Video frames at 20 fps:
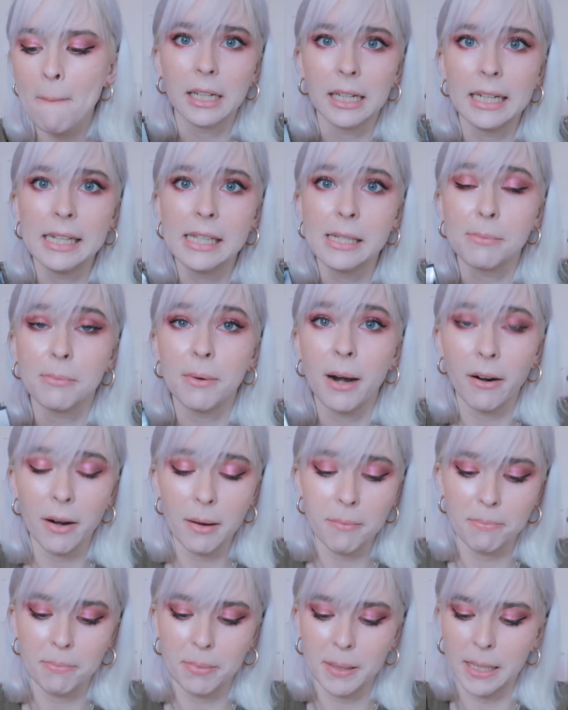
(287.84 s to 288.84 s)
It's
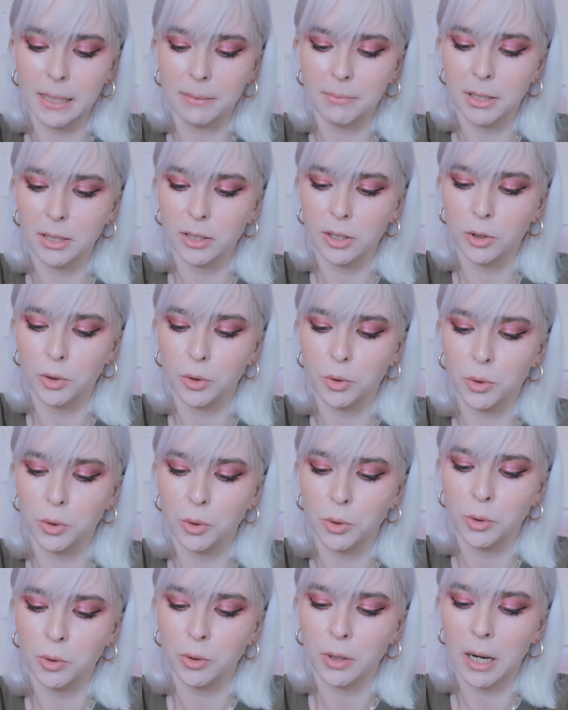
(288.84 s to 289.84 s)
very pigmented
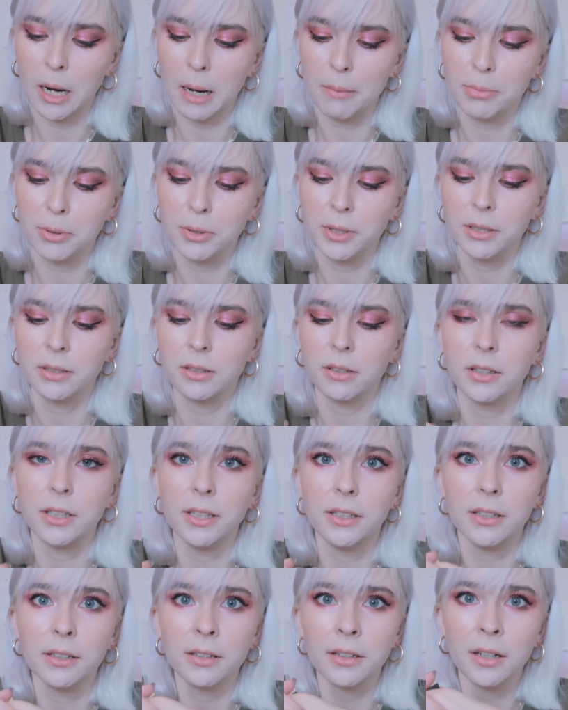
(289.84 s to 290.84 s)
too. I put it now
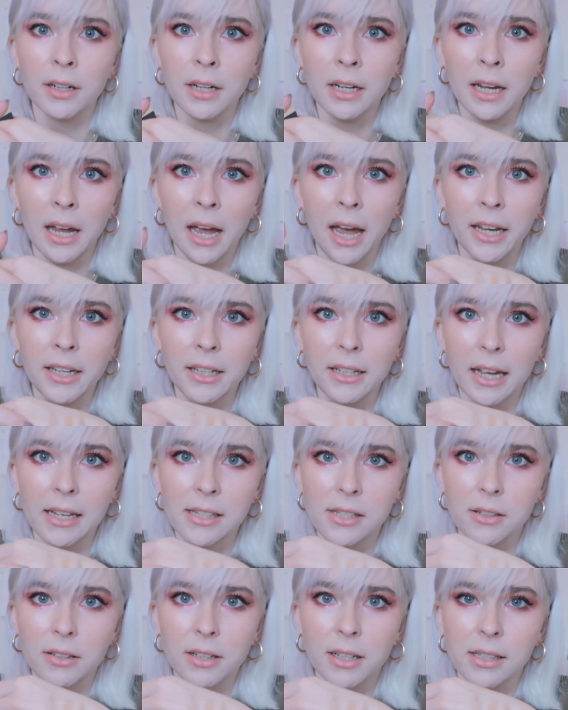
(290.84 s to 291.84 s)
here, and
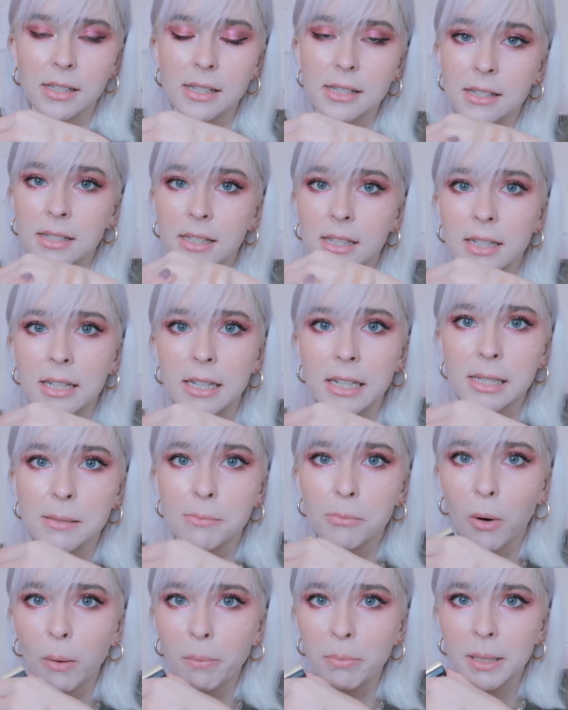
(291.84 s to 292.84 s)
as you can see, it's
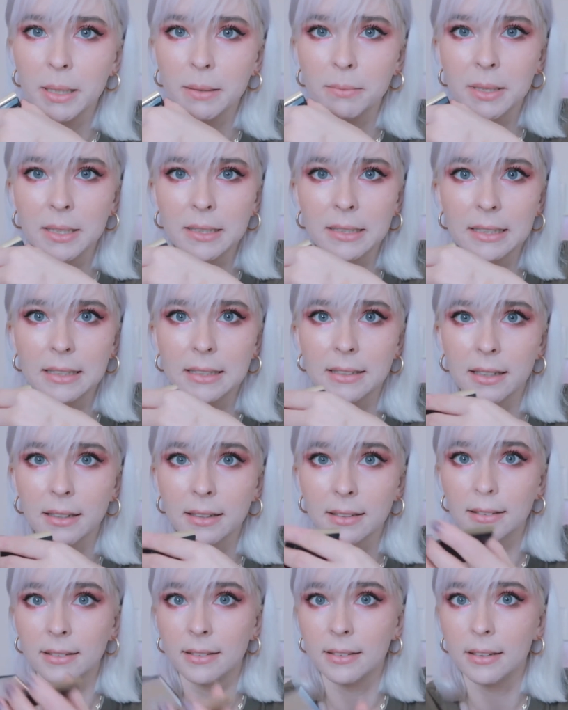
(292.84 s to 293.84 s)
more pigmented
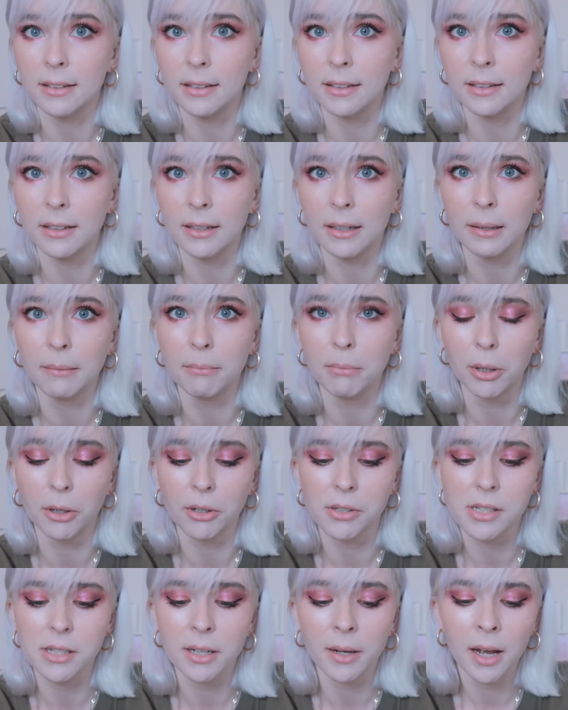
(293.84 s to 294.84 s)
than the
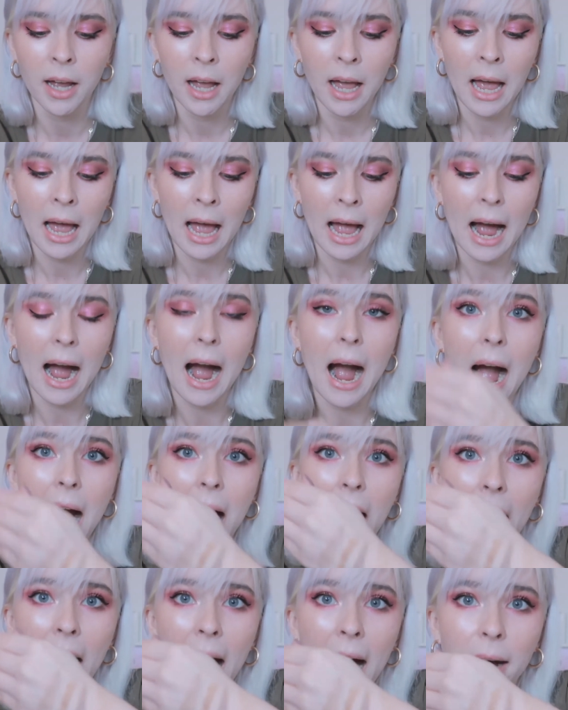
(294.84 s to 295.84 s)
bronzer.
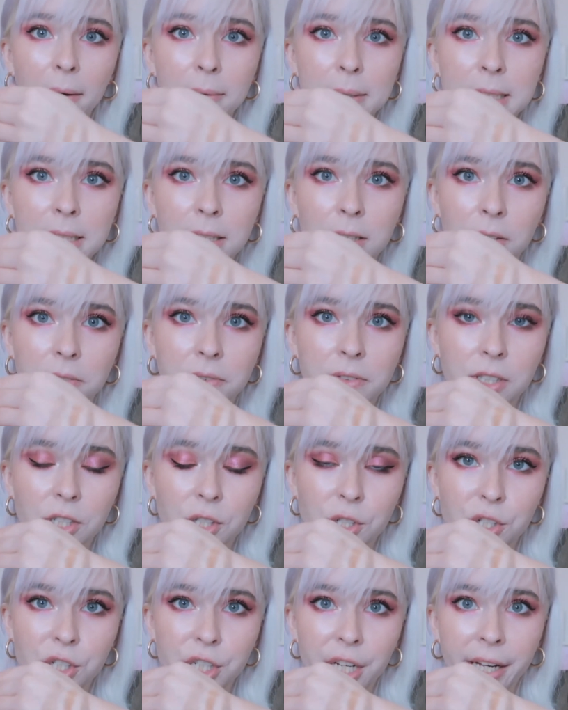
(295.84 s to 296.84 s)
I really love
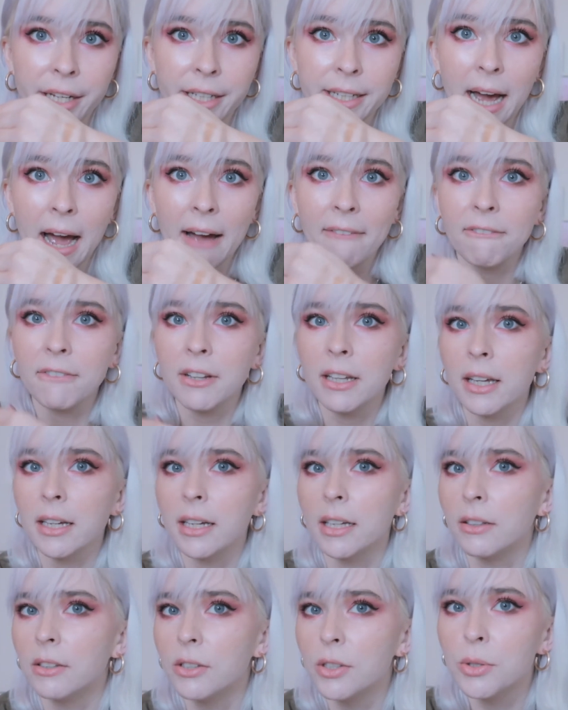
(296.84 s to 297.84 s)
this shade. I feel
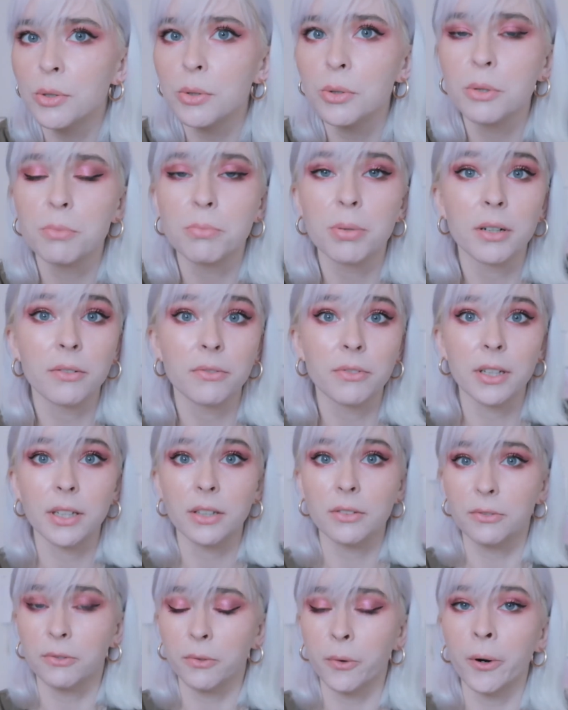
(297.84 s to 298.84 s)
like it suits
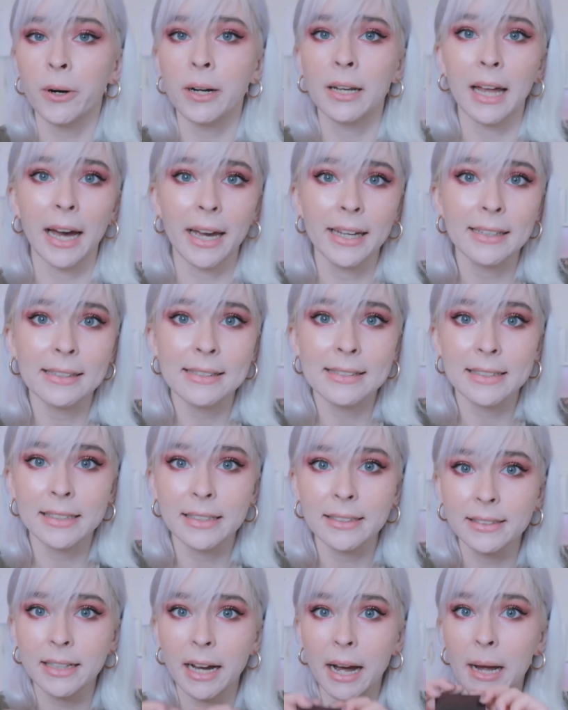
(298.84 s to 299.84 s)
perfect for lighter
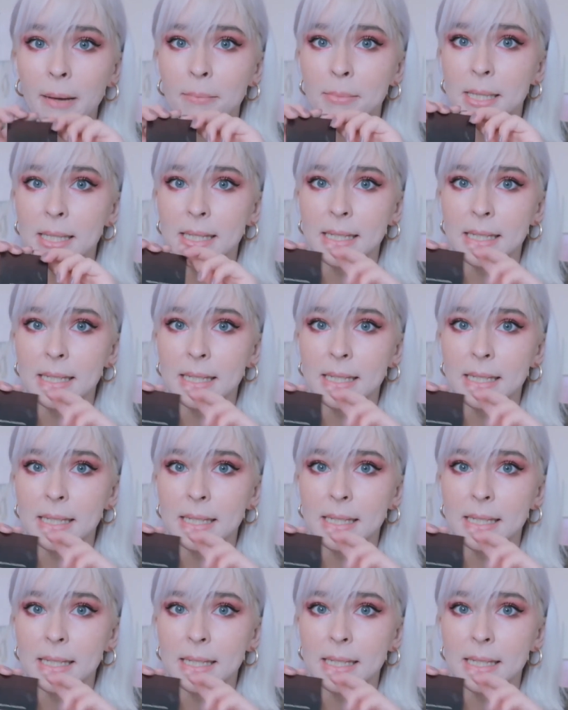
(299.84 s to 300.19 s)
skin types.